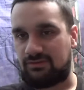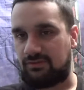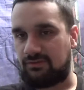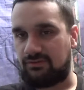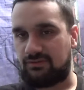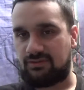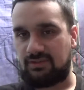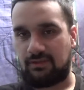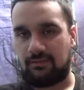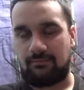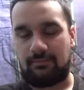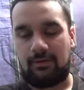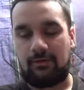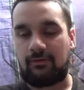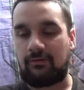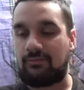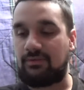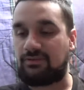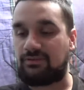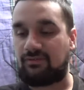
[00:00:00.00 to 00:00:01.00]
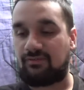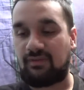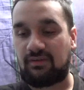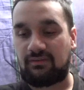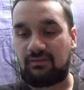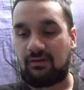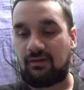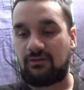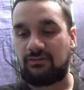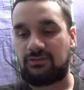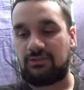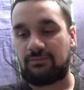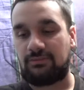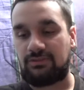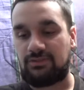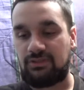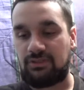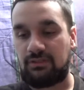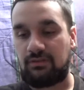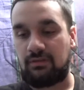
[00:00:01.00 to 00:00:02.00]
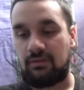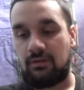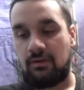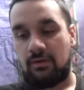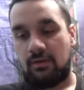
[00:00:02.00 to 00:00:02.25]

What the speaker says: You know, it's like amalgamation of technology and machine.